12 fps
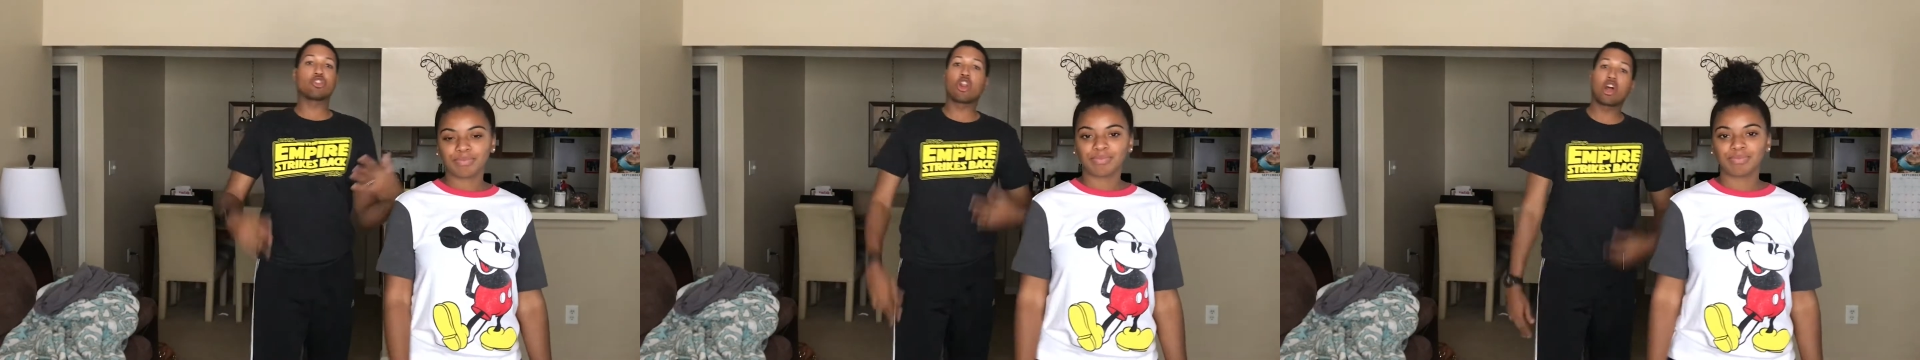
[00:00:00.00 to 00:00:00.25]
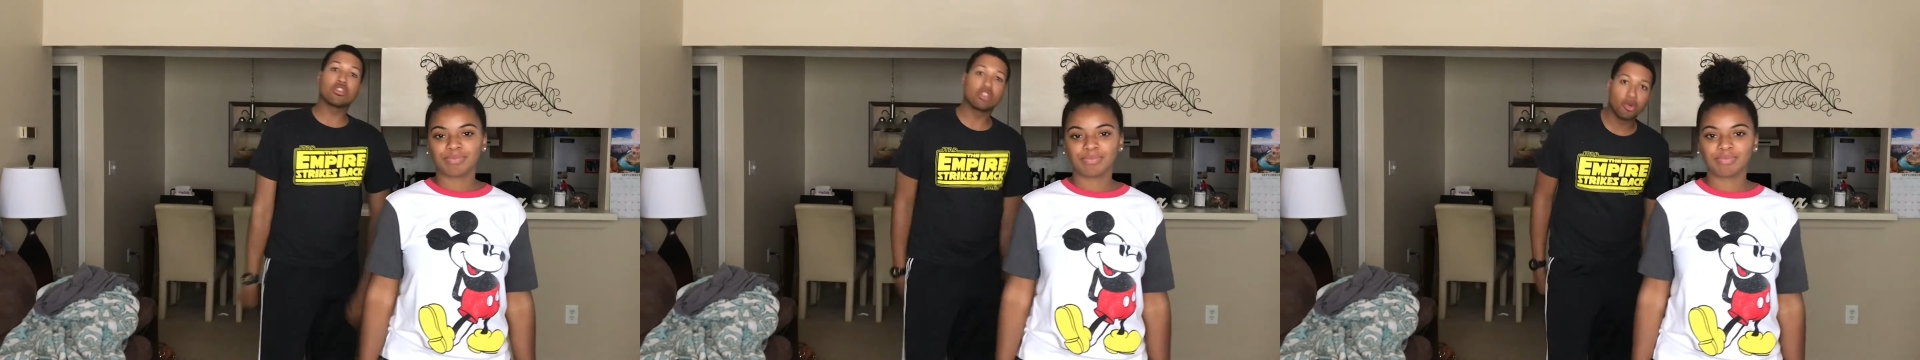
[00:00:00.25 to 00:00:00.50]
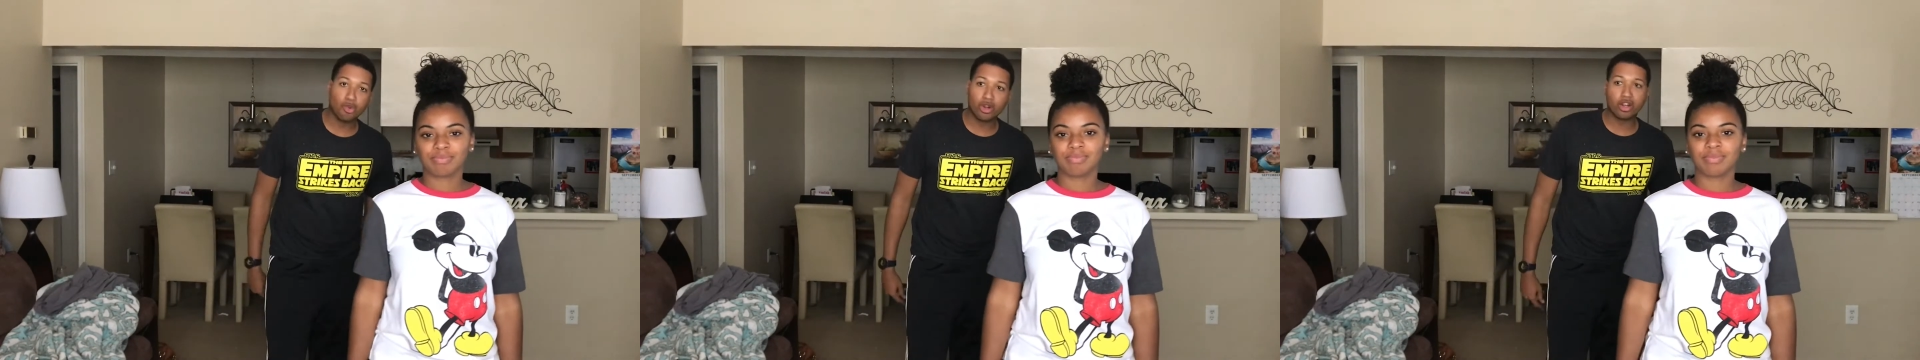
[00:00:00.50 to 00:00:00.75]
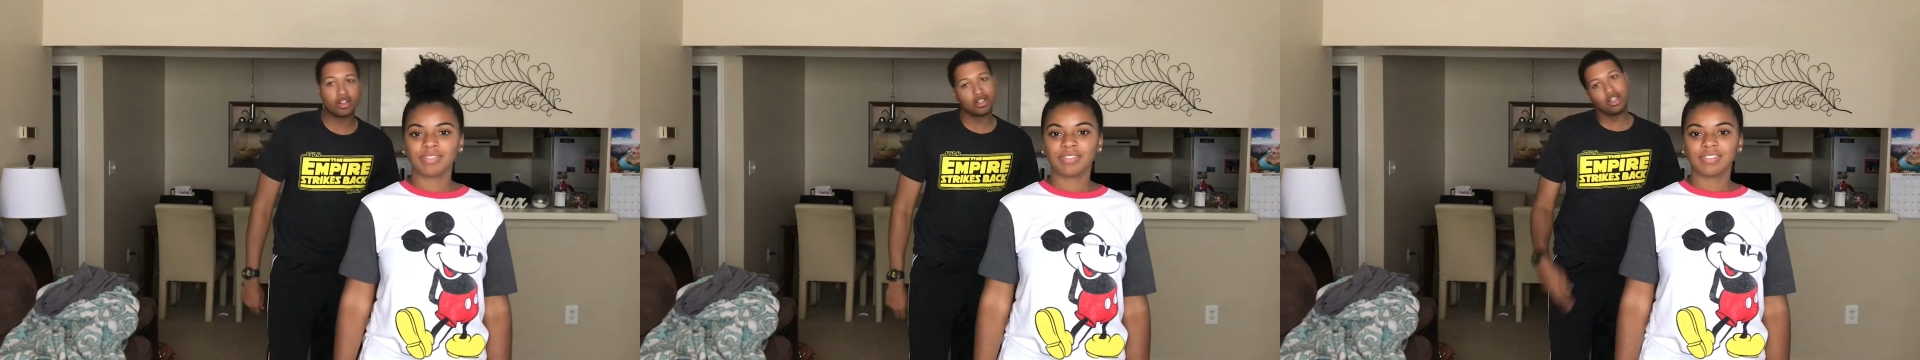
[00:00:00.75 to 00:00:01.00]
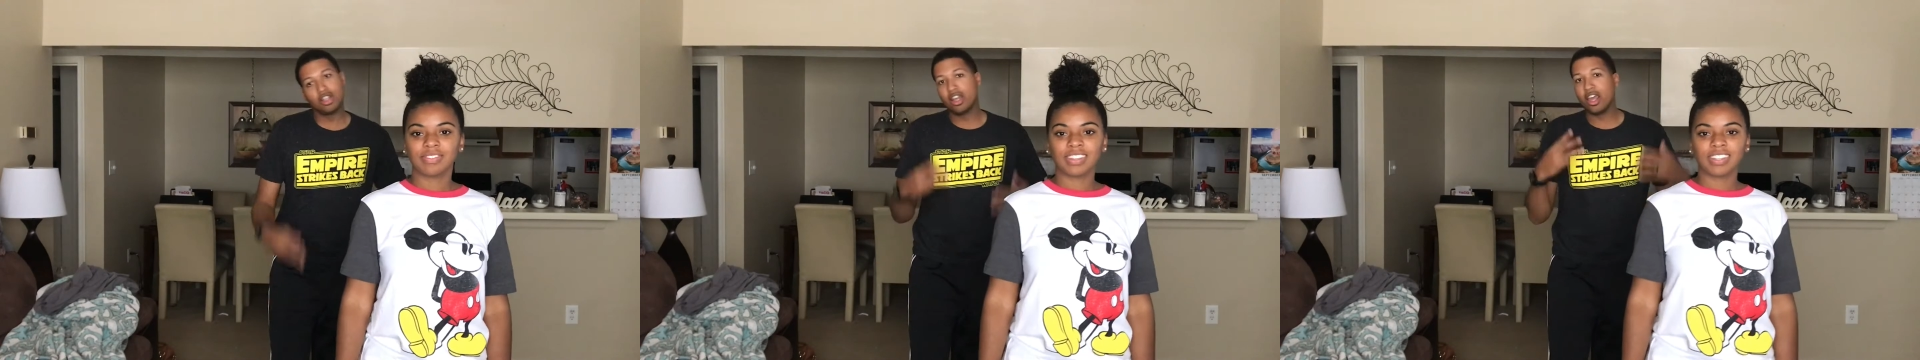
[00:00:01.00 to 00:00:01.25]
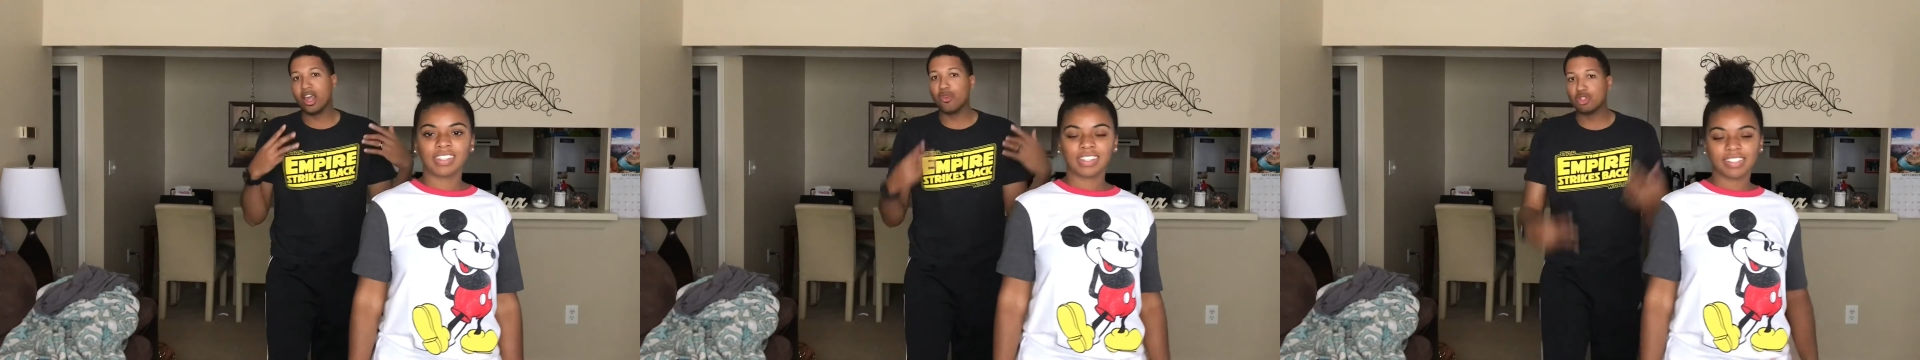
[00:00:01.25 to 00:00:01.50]
Speaker 1: start off somewhere,
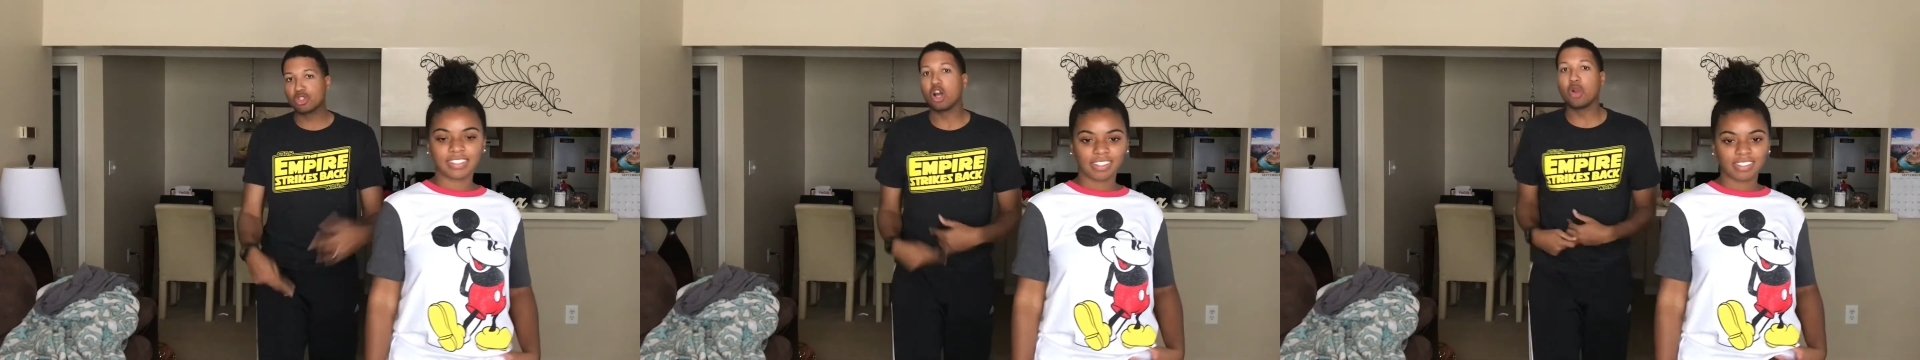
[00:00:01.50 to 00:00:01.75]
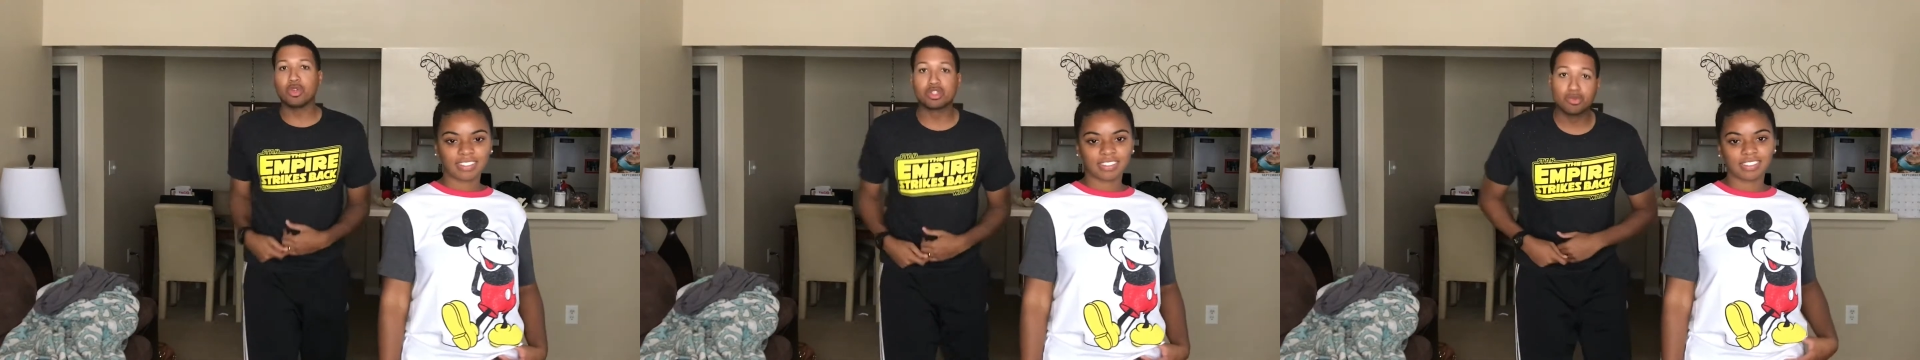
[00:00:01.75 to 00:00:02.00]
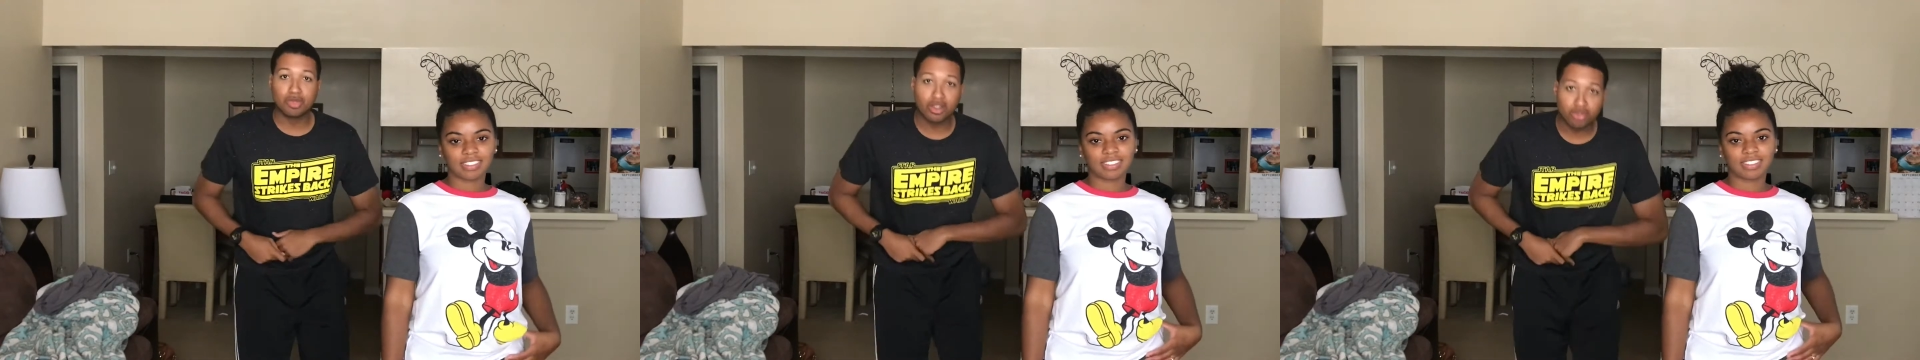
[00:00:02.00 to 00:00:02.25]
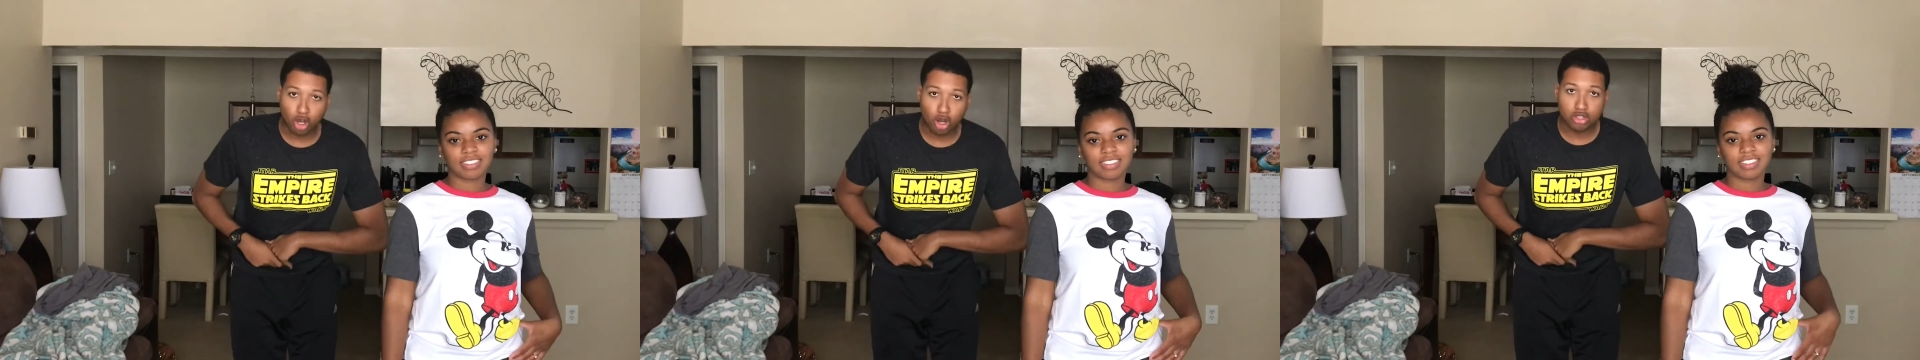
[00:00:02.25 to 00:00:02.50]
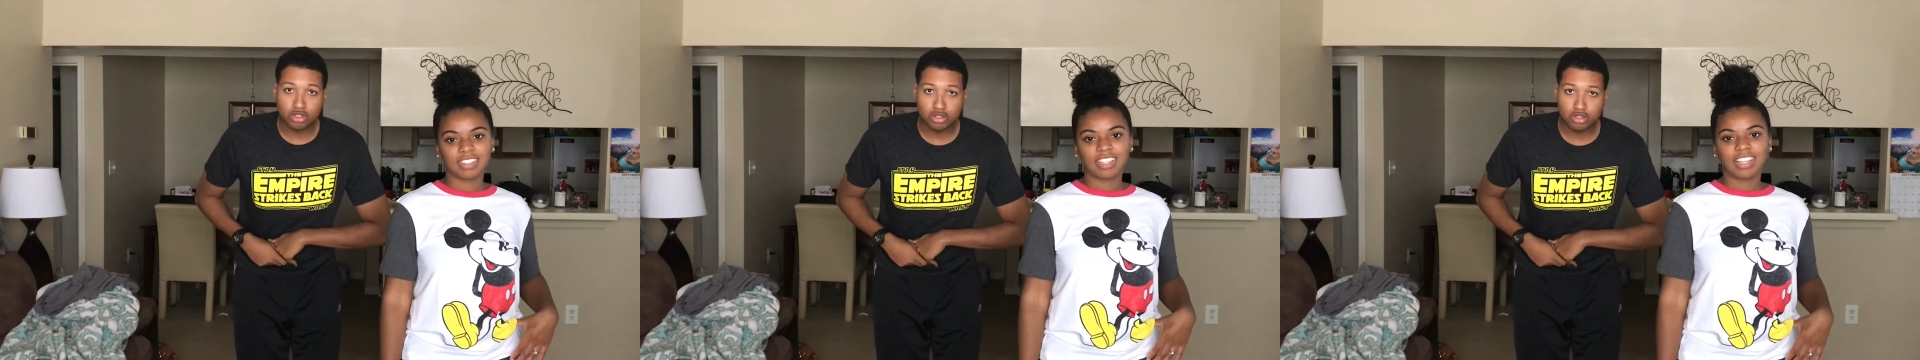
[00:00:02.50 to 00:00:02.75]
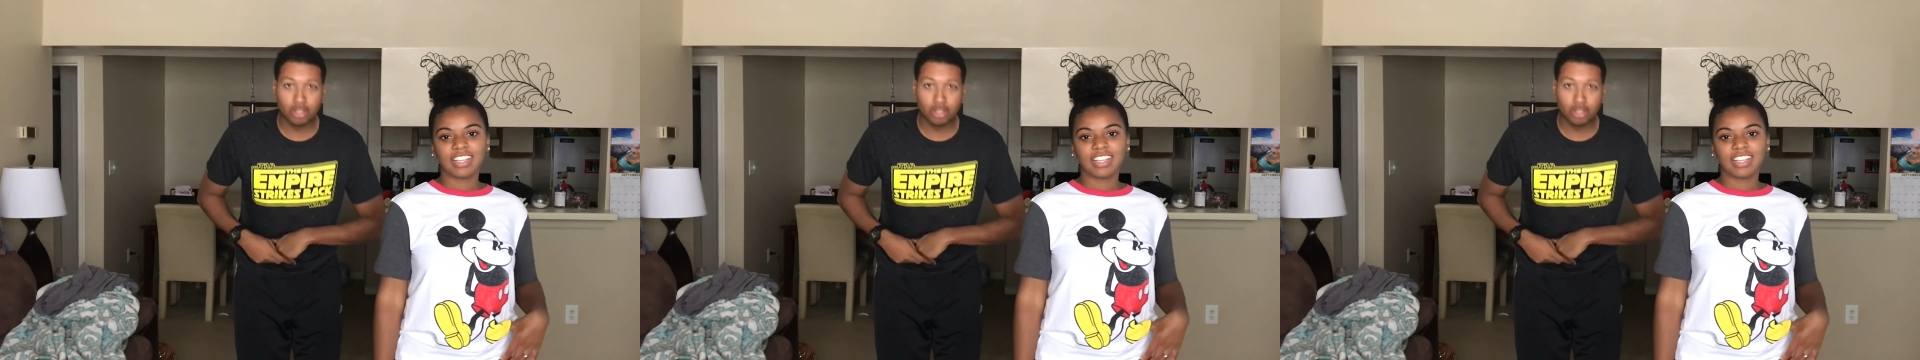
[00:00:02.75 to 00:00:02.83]
and we started with some gift cards